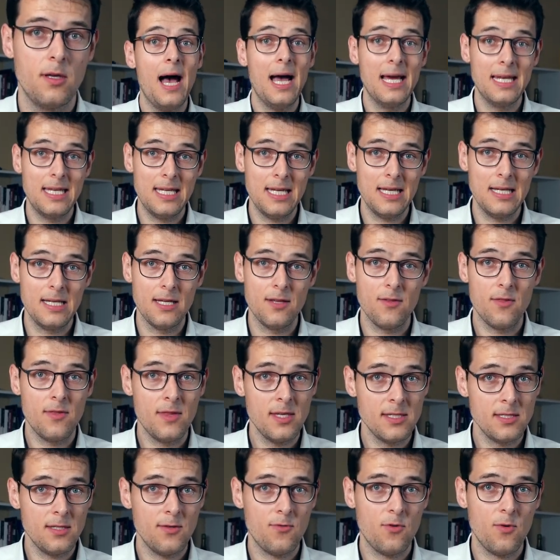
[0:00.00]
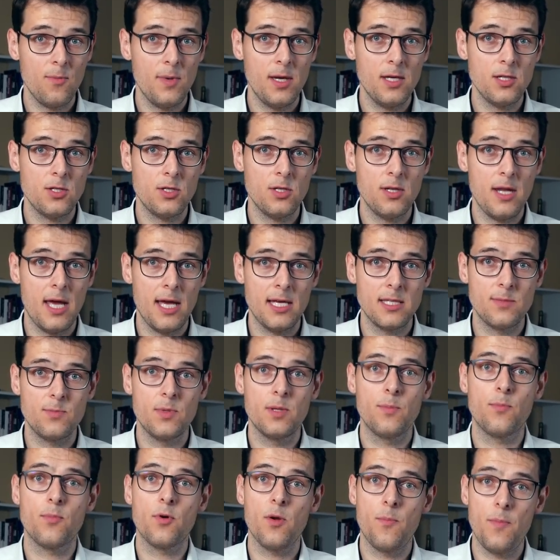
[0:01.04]
Ideally, this information has
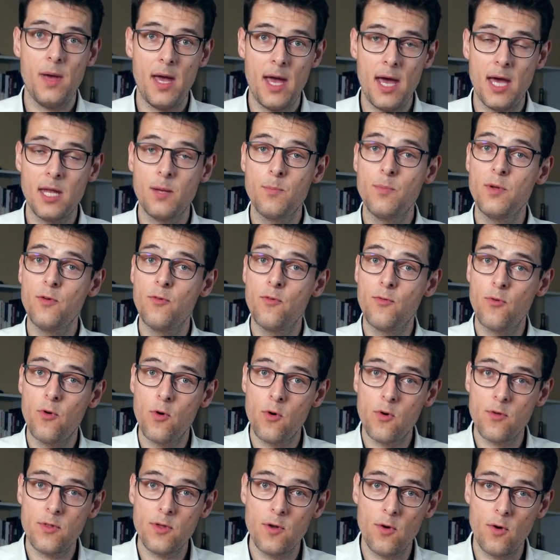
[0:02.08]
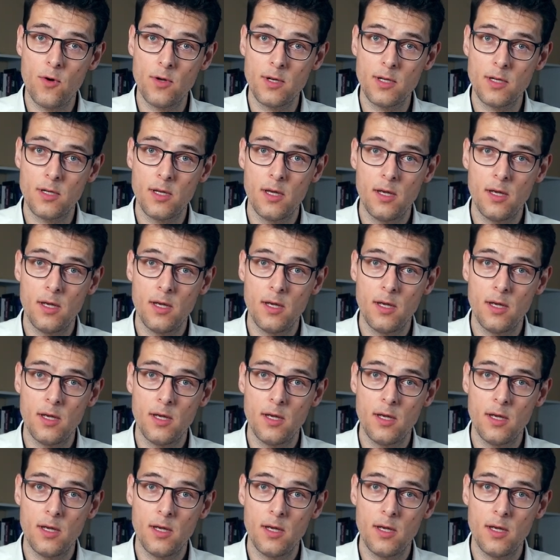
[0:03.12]
been prepared before the audit.